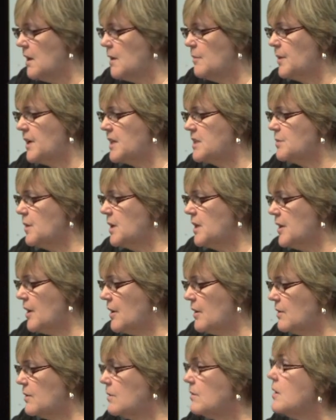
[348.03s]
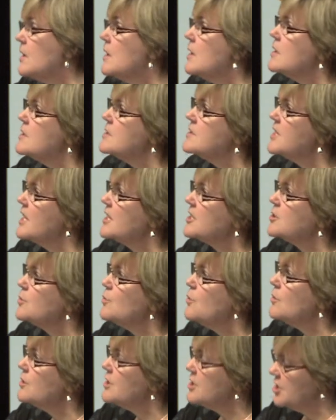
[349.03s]
but as we know, such
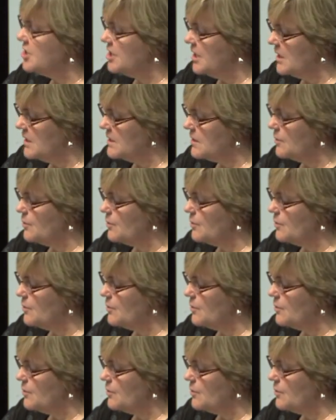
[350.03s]
watersheds